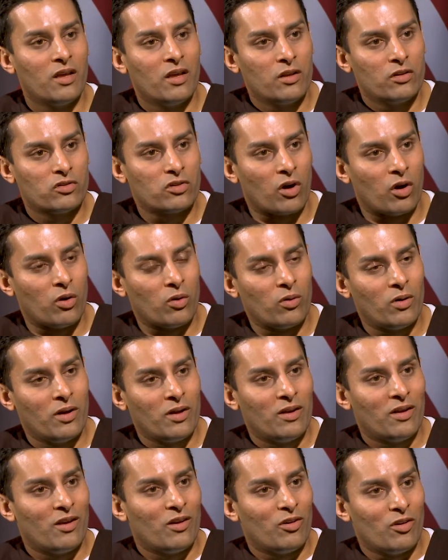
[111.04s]
So
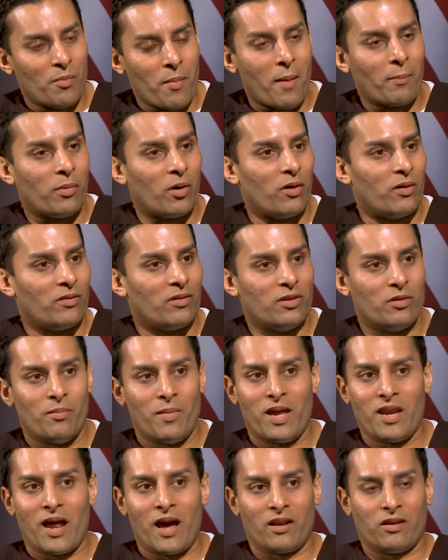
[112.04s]
remember, you
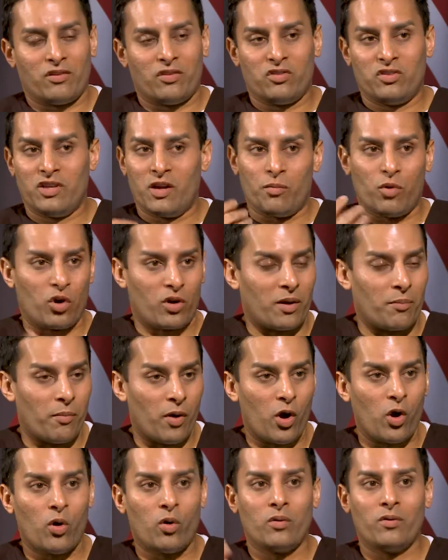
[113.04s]
may not see a broken
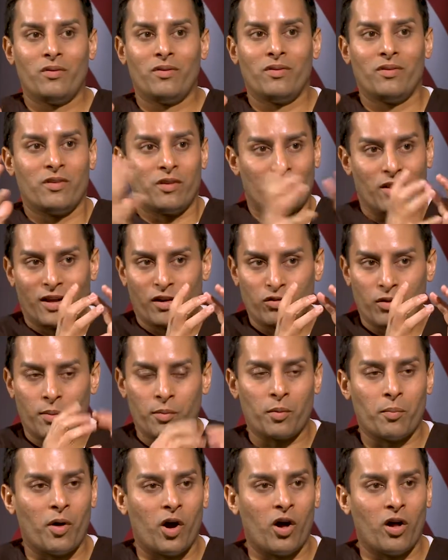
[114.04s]
bone. They're like
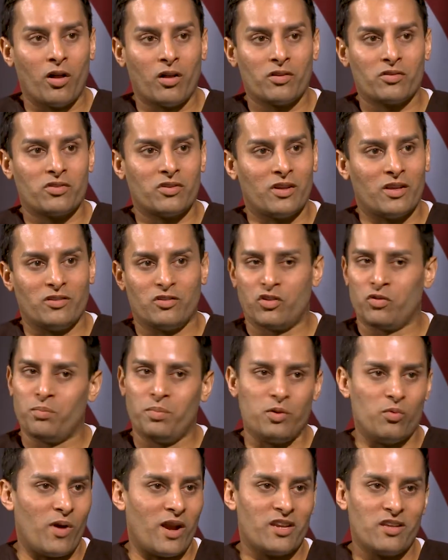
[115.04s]
rubber balls, and just
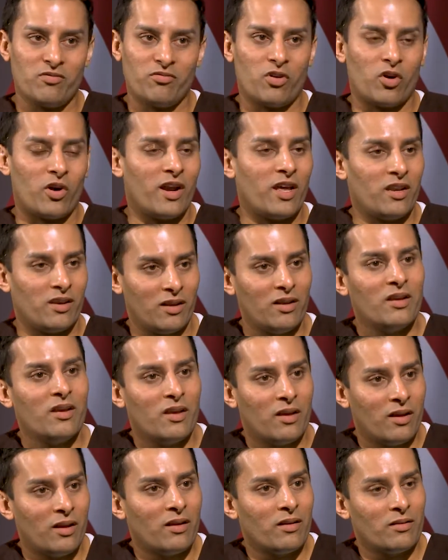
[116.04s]
be ready for it.
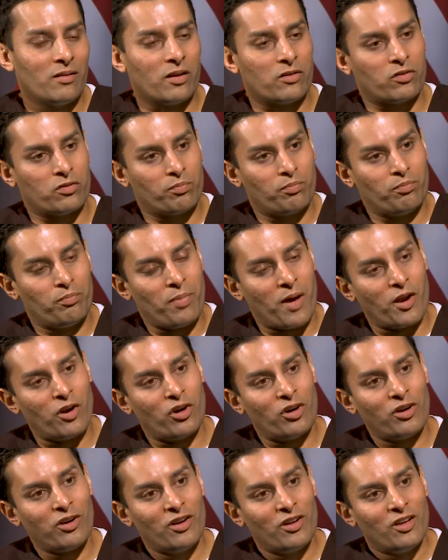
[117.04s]
It's
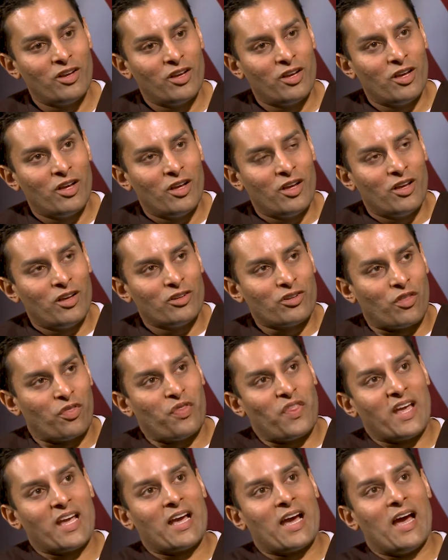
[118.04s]
better to
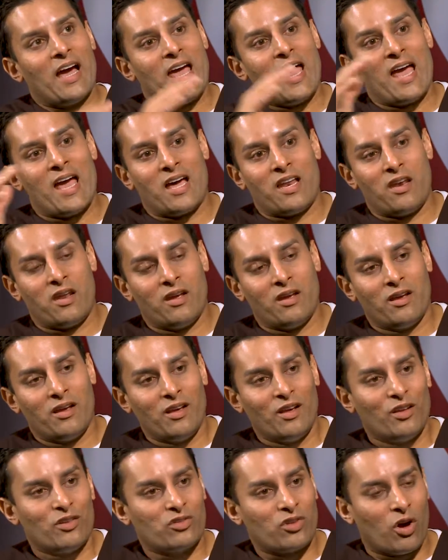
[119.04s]
think ahead.
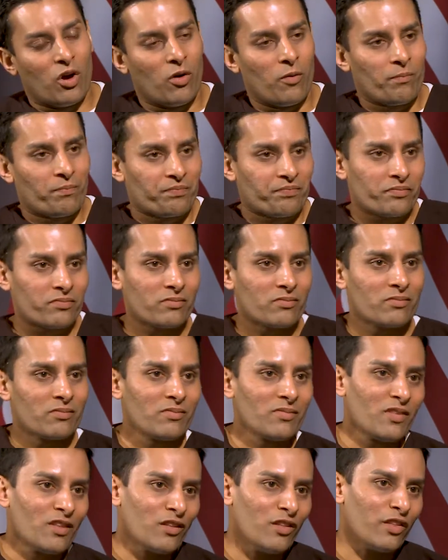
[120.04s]
So
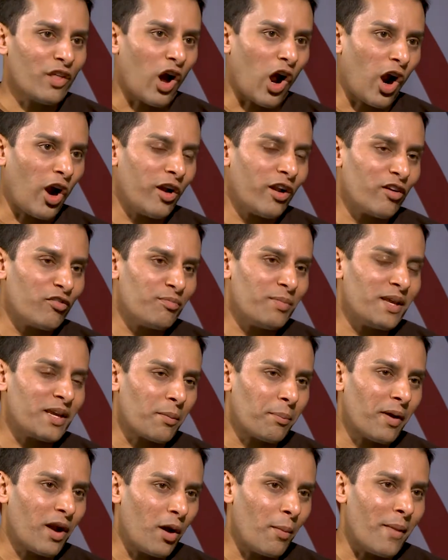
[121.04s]
the art of being a
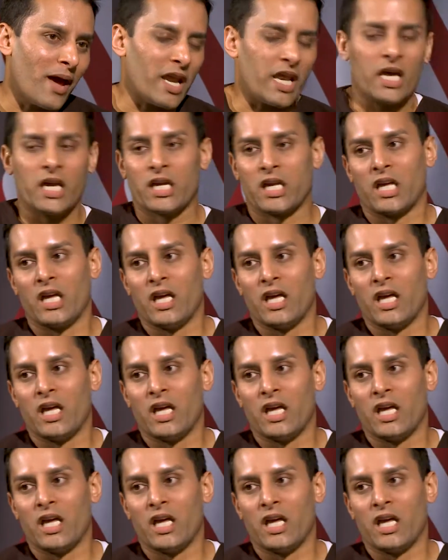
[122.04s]
paramedic